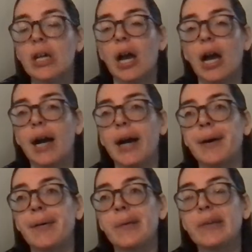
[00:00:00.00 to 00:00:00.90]

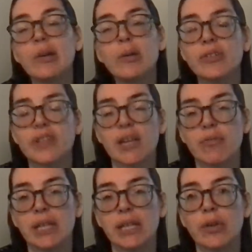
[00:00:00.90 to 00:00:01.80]
We don't say
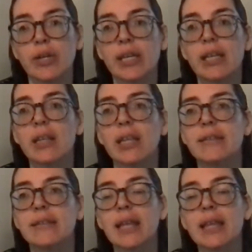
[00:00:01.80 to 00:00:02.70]
relooking.
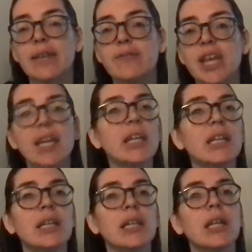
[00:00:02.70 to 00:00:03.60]
It's like they've
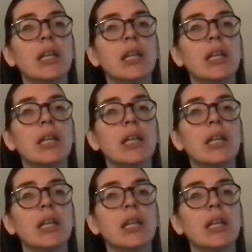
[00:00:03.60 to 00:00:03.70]
taken